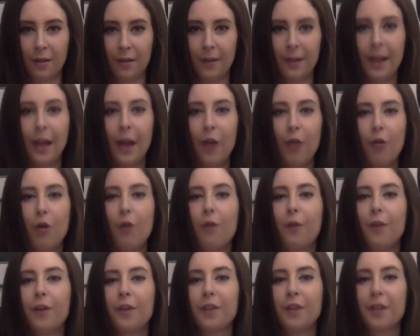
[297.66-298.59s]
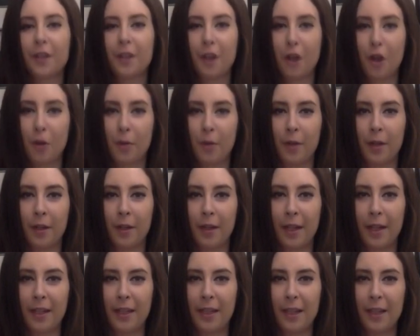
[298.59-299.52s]
Now, over in Tacoma,
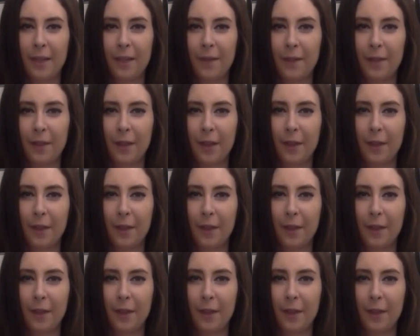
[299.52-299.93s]
Antifa,